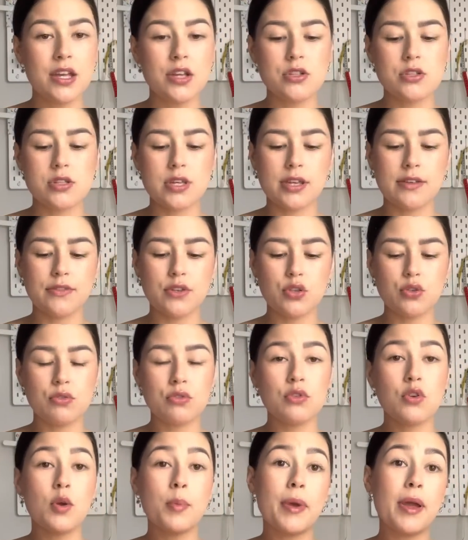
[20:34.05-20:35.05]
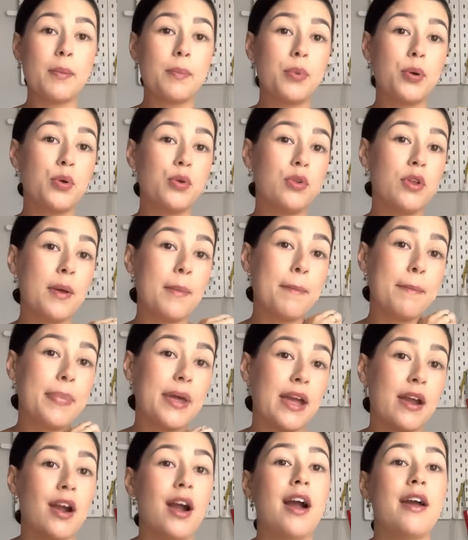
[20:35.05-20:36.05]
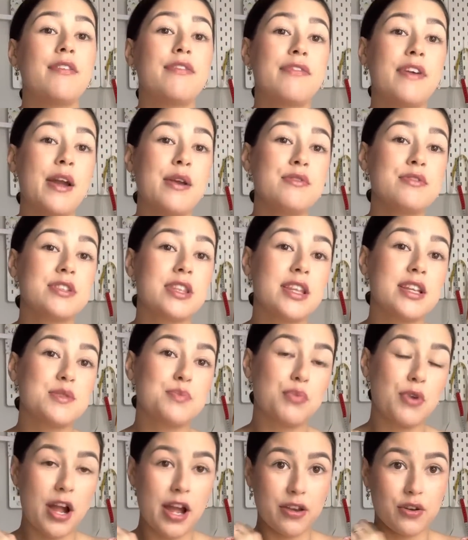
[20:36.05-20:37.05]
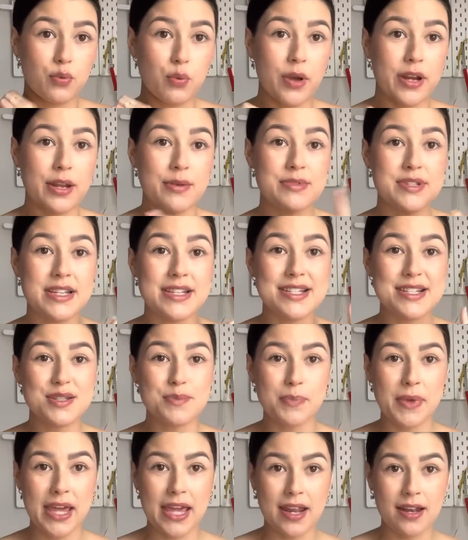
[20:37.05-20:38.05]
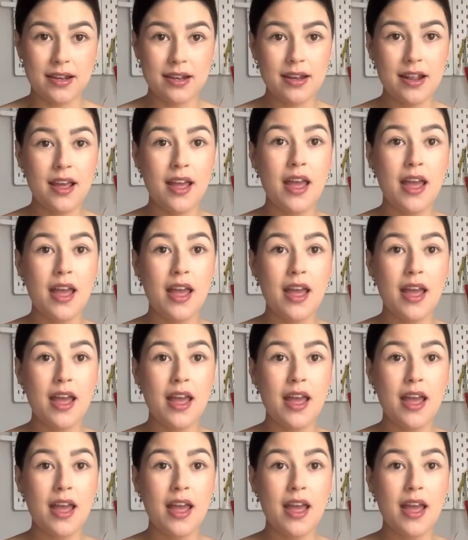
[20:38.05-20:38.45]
So if you don't know about Pool and Bear, I found this brand when I was in Spain.